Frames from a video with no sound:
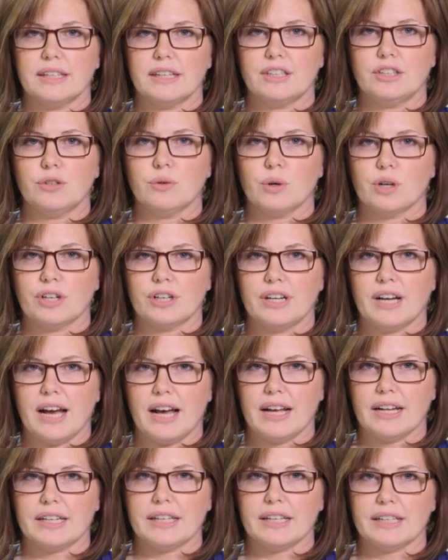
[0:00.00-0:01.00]
then you are
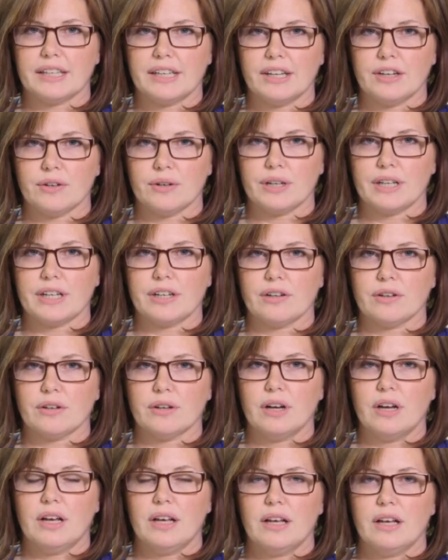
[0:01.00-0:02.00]
not a
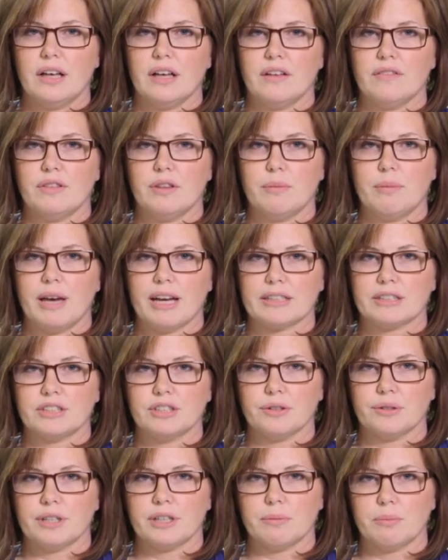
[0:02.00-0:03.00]
carrier of the
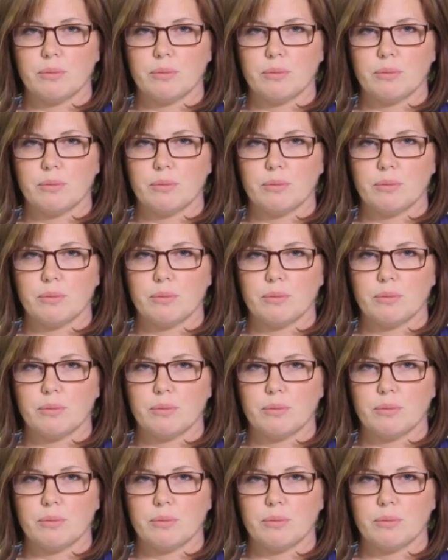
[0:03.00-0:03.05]
bacteria